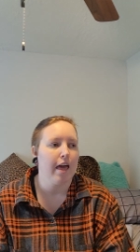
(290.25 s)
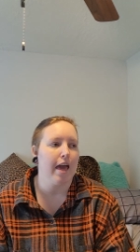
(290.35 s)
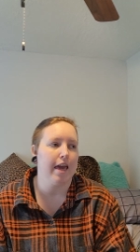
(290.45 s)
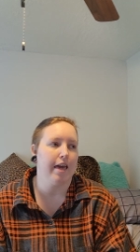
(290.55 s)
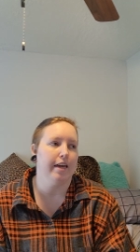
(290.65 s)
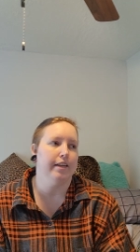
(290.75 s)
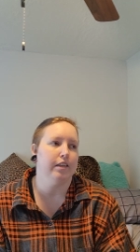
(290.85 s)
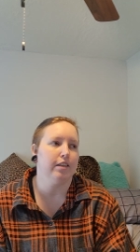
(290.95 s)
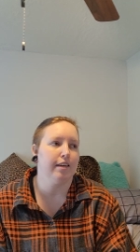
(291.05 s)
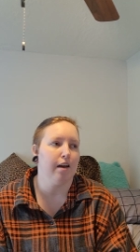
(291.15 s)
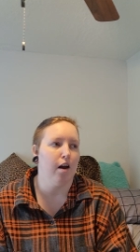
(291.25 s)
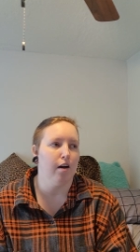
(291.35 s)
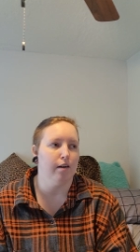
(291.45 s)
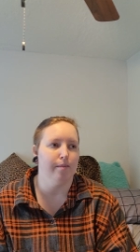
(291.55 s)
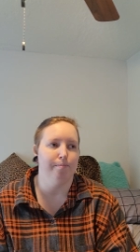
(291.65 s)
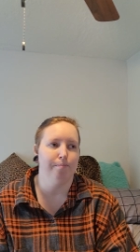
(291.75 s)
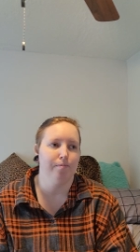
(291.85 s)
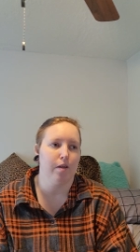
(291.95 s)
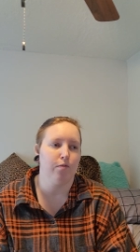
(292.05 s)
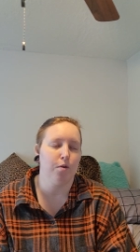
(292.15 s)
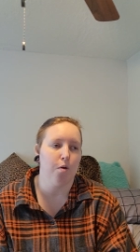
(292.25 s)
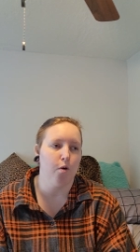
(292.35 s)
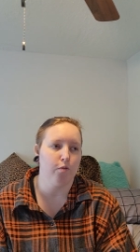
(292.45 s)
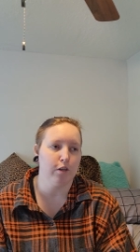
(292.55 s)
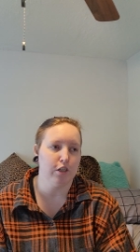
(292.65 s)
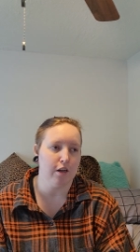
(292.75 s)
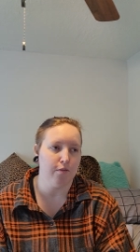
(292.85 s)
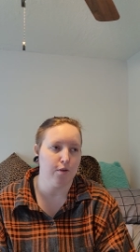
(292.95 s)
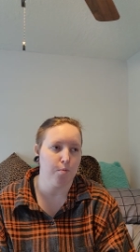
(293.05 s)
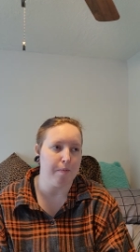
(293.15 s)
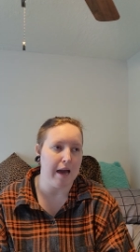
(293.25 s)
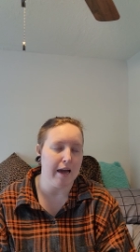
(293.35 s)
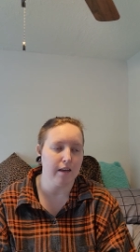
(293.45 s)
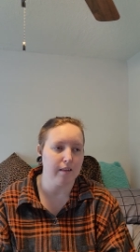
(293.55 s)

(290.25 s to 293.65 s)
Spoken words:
And if you overstuff your bag,